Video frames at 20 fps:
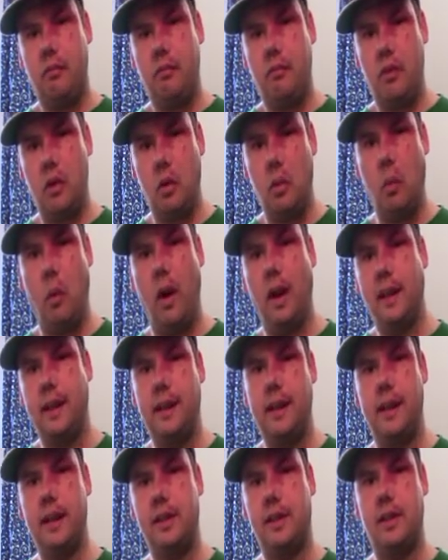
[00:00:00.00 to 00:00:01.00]
what
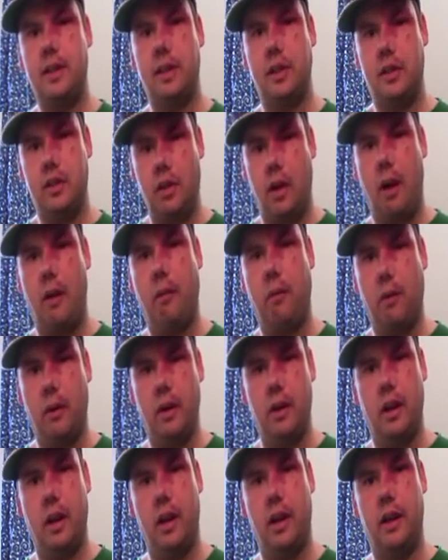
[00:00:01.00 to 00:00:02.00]
this software
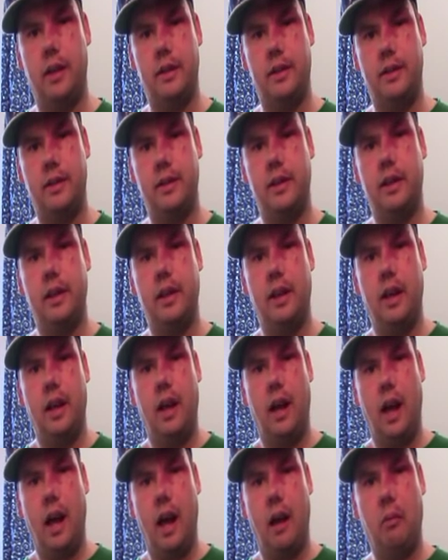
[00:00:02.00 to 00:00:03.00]
does
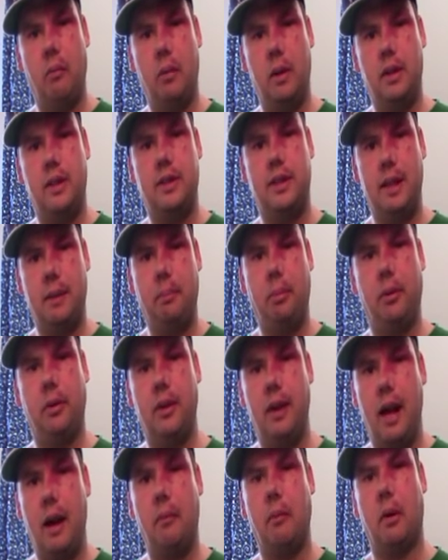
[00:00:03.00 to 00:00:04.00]
with Simple
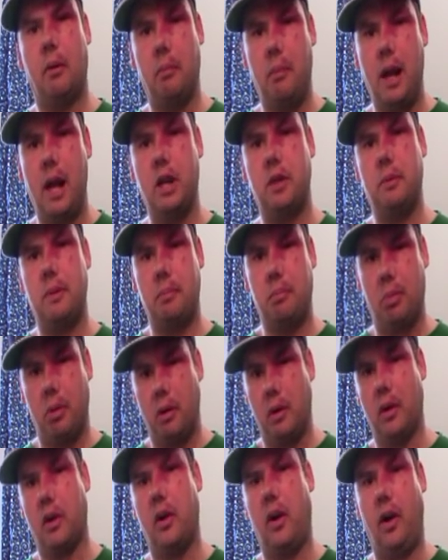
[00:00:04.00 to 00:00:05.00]
Network Management
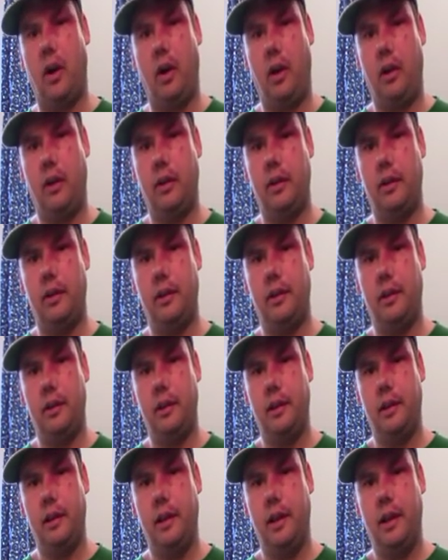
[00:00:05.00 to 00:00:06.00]
Protocol.
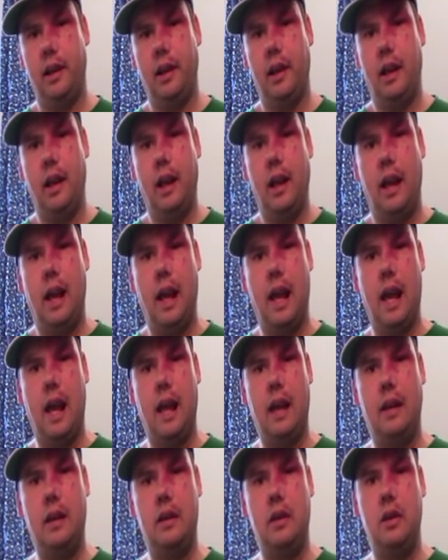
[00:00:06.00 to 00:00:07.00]

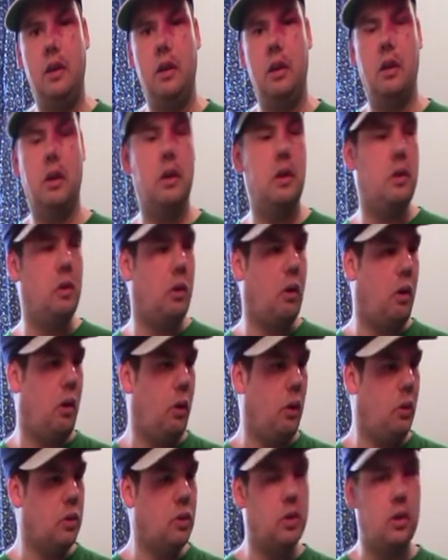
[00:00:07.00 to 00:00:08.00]
And you can do a
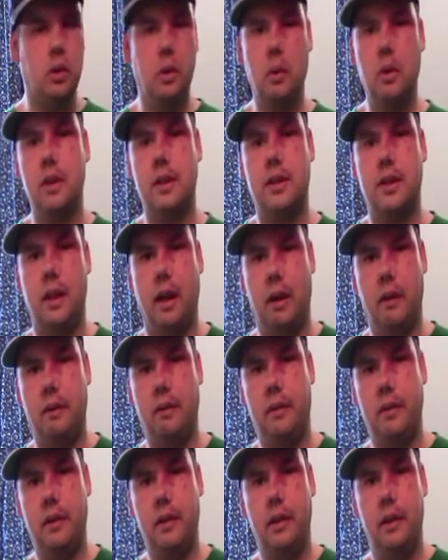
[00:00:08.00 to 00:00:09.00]
whole slew of stuff
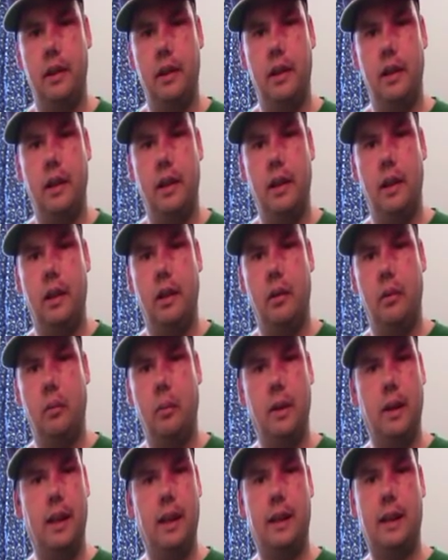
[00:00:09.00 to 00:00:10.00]

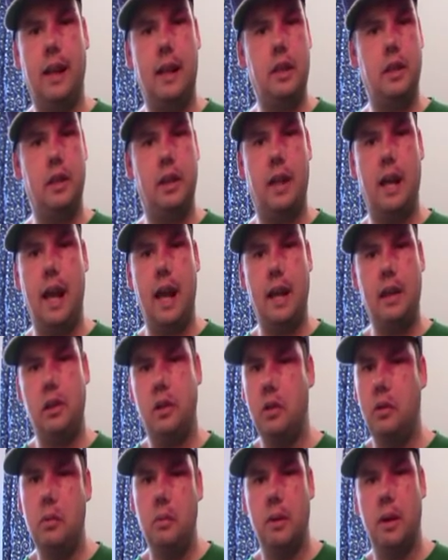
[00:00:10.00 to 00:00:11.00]
with it that you can't
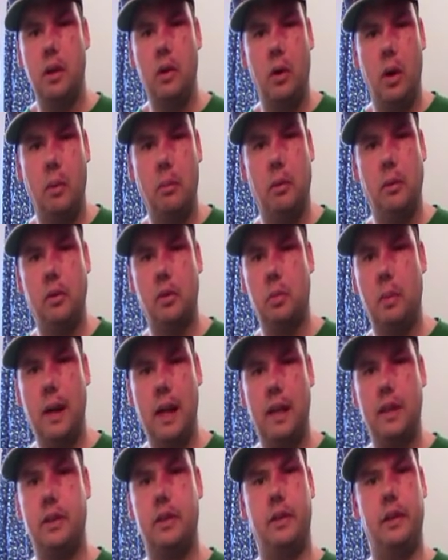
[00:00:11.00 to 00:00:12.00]
do with a normal
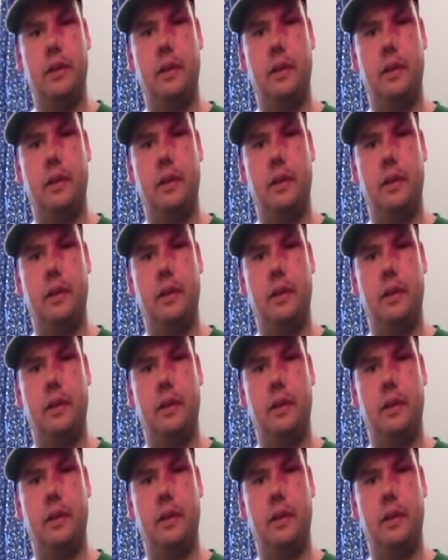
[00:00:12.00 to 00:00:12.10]
switch.